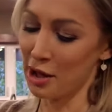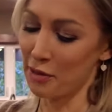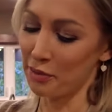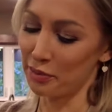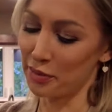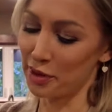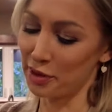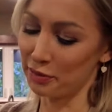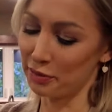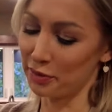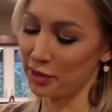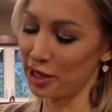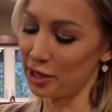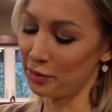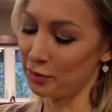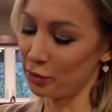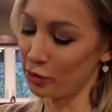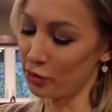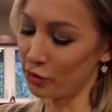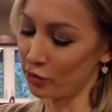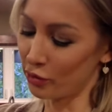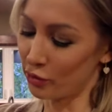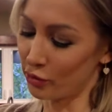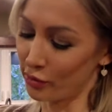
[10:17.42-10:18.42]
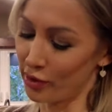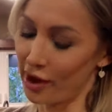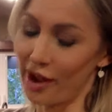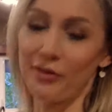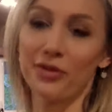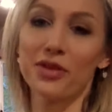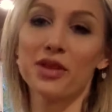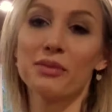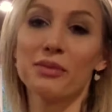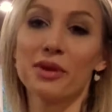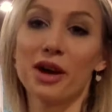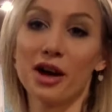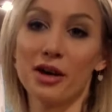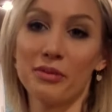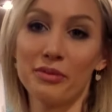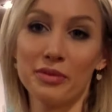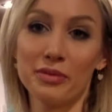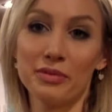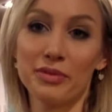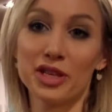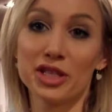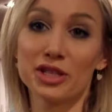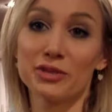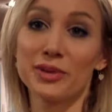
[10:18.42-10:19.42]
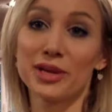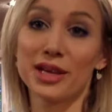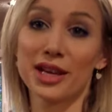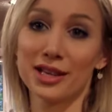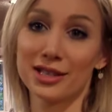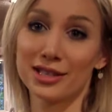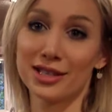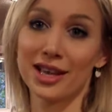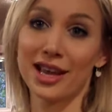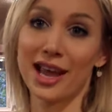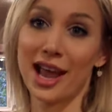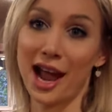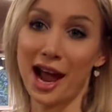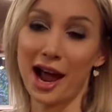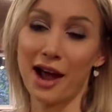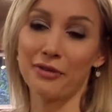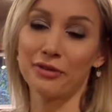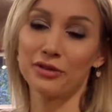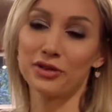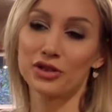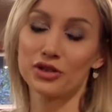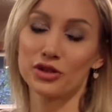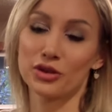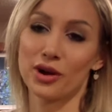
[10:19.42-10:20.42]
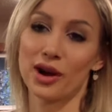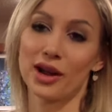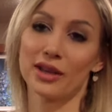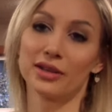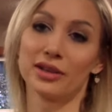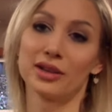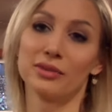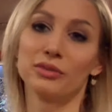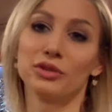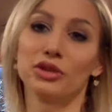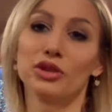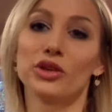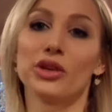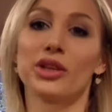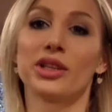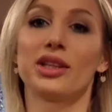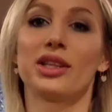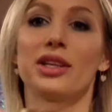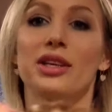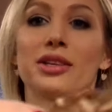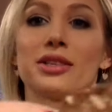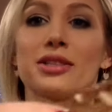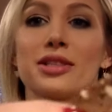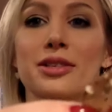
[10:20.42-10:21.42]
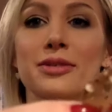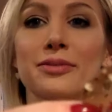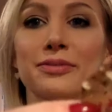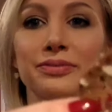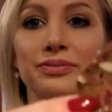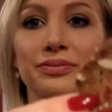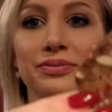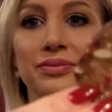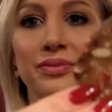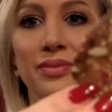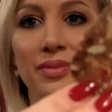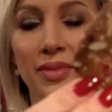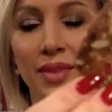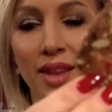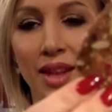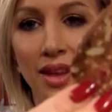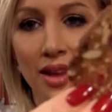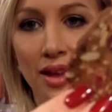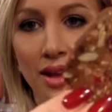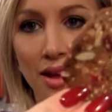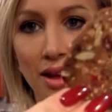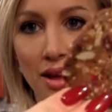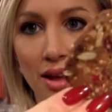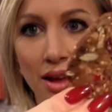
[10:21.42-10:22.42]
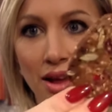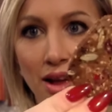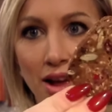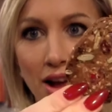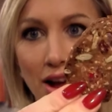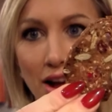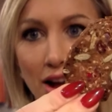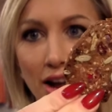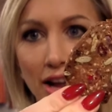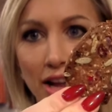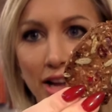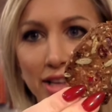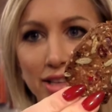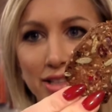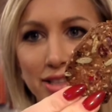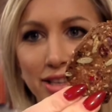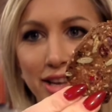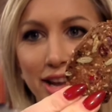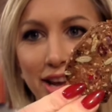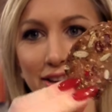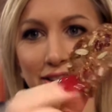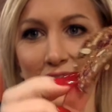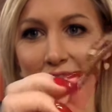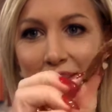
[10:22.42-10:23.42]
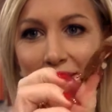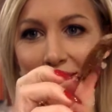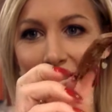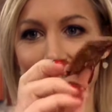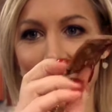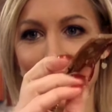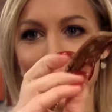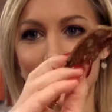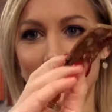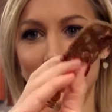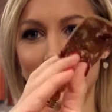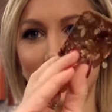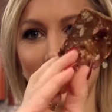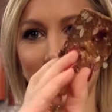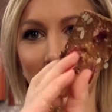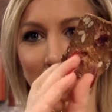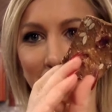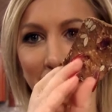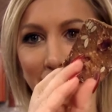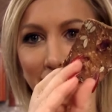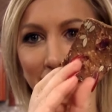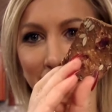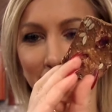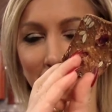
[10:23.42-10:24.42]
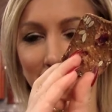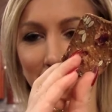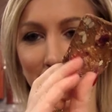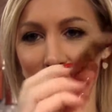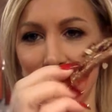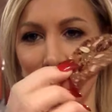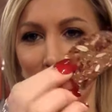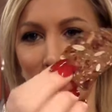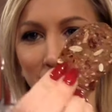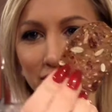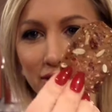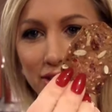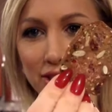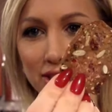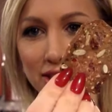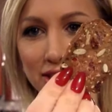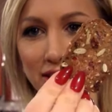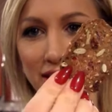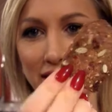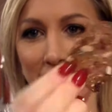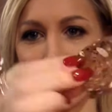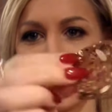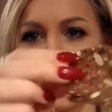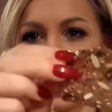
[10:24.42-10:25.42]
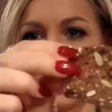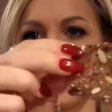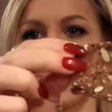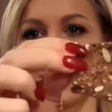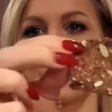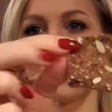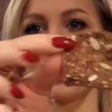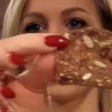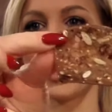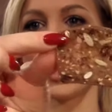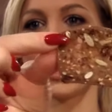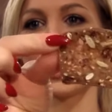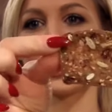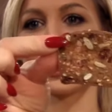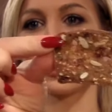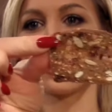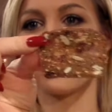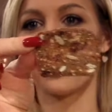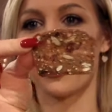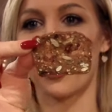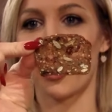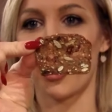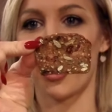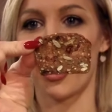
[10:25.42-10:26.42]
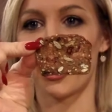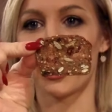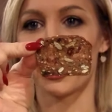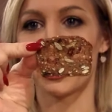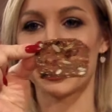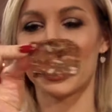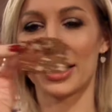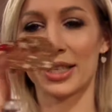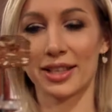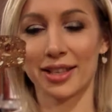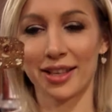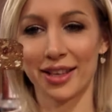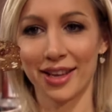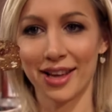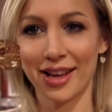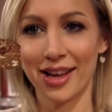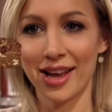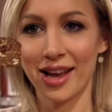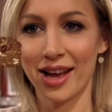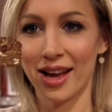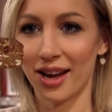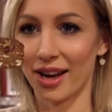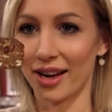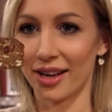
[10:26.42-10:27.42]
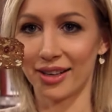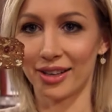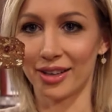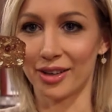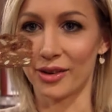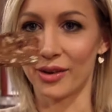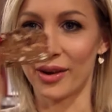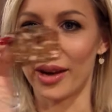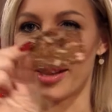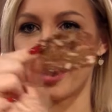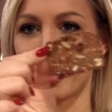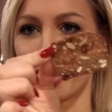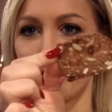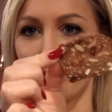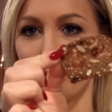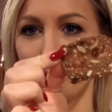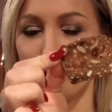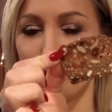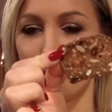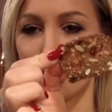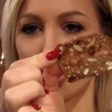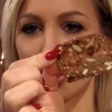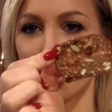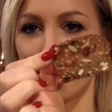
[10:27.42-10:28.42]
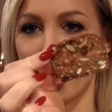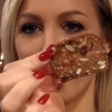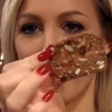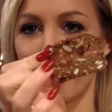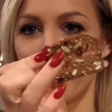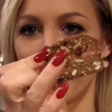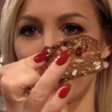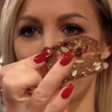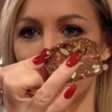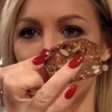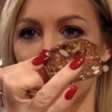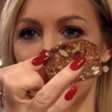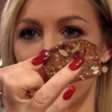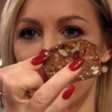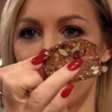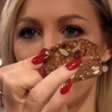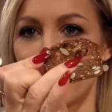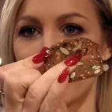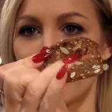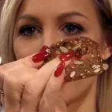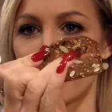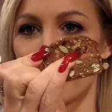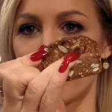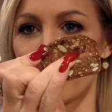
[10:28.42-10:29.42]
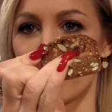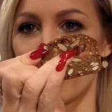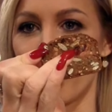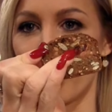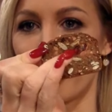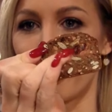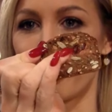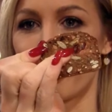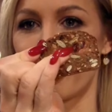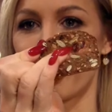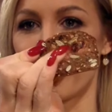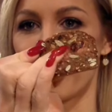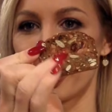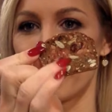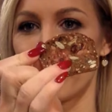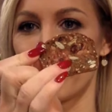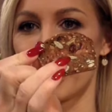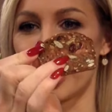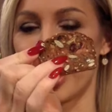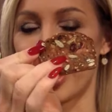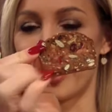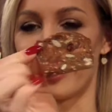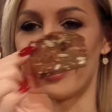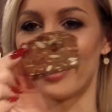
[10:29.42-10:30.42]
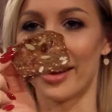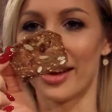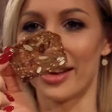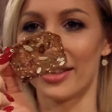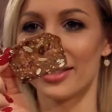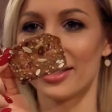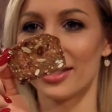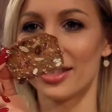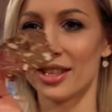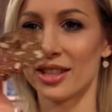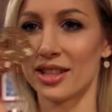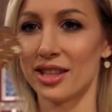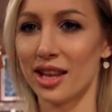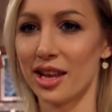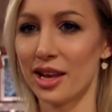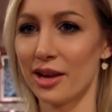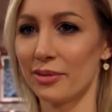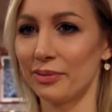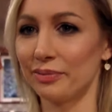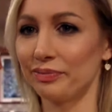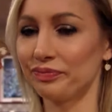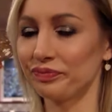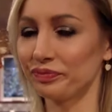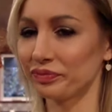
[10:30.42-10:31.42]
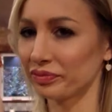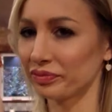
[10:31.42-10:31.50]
but people grab them up just because they have to try them. Look at these. Is that not stunning? I mean, it looks like a little piece of art. I know, and they usually have like little pieces of dried fruit and nuts in them.